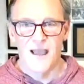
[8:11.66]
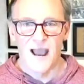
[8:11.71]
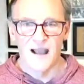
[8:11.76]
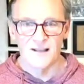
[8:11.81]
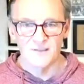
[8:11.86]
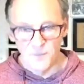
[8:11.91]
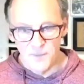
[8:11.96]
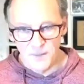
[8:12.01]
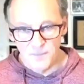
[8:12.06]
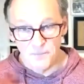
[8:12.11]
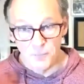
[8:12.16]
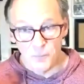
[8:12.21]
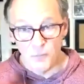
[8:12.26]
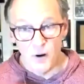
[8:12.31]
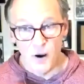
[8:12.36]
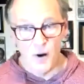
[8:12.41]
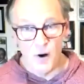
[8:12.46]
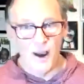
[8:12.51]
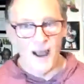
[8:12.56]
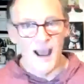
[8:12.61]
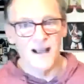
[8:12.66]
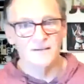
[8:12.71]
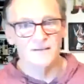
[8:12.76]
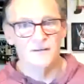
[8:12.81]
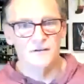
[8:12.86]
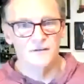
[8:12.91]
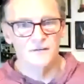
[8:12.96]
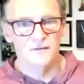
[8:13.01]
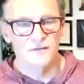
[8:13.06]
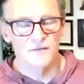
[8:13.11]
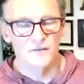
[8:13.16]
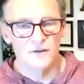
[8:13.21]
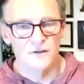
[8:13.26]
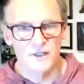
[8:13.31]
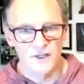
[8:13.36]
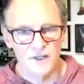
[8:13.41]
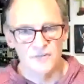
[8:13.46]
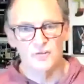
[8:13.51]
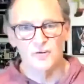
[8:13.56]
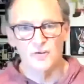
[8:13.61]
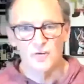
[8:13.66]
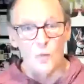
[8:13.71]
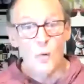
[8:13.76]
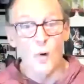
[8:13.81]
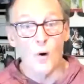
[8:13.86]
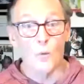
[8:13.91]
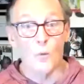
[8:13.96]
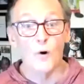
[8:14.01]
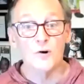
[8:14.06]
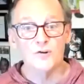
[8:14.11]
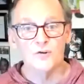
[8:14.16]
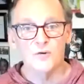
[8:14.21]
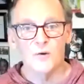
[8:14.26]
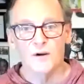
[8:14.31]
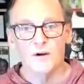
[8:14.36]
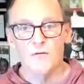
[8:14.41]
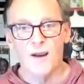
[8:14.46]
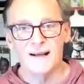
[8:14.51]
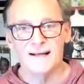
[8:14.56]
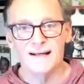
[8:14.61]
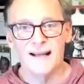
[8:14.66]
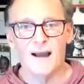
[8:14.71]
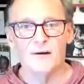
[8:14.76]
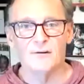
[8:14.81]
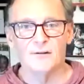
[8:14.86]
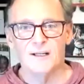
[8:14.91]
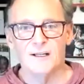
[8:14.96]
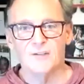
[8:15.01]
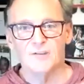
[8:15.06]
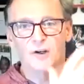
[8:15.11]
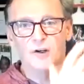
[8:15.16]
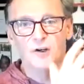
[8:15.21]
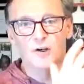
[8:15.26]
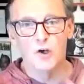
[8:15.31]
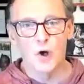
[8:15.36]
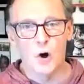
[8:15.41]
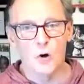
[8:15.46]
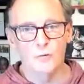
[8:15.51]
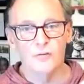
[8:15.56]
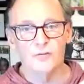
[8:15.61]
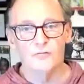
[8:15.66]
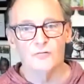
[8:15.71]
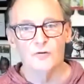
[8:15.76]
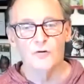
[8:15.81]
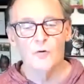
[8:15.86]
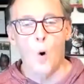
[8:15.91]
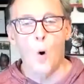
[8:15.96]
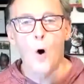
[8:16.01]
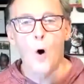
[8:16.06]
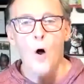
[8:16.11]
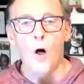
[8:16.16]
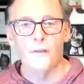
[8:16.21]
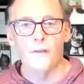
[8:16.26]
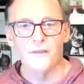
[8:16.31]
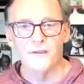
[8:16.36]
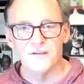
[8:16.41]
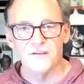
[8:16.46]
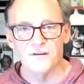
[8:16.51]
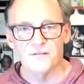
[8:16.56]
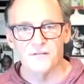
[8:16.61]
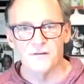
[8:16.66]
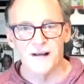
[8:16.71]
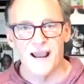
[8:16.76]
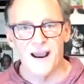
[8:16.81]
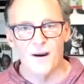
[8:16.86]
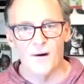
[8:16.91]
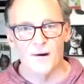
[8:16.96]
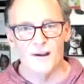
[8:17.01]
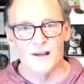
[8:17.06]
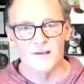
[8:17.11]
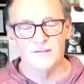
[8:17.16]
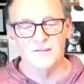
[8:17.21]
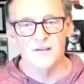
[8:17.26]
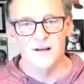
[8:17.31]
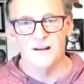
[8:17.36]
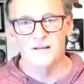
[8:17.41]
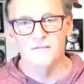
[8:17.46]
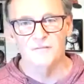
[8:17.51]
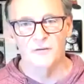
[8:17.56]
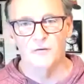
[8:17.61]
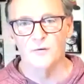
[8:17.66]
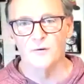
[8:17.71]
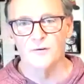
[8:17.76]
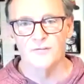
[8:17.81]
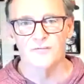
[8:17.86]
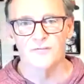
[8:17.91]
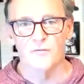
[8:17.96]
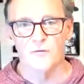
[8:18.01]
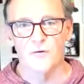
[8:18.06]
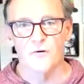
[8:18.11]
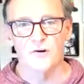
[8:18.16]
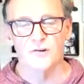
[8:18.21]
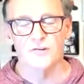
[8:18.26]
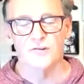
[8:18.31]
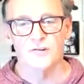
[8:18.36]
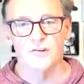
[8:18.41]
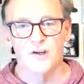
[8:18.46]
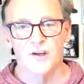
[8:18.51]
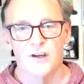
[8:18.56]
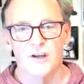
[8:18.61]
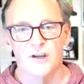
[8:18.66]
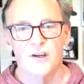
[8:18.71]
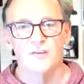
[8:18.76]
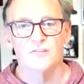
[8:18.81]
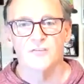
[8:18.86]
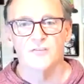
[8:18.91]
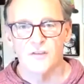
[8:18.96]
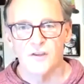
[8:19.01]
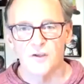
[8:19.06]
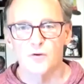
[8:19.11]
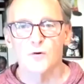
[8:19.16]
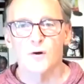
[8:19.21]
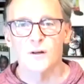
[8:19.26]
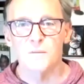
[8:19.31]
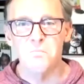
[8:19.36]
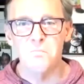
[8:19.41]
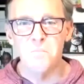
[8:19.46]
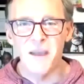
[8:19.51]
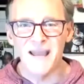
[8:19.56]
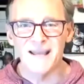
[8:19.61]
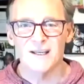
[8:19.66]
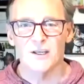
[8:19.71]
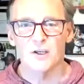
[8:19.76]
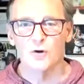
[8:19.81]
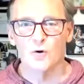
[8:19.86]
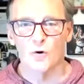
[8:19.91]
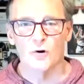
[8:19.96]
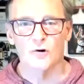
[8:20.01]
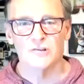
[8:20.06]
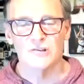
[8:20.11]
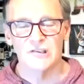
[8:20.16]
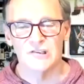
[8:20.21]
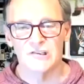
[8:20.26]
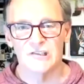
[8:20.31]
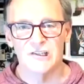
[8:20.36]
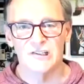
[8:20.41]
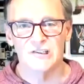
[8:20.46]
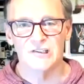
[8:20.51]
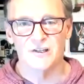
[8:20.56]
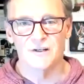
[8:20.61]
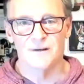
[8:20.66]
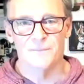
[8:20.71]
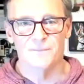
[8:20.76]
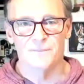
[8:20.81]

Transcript: And to be proactive, you need to do what we're doing right now. You need to go through all the different areas that influence divorce so that you can make your decision.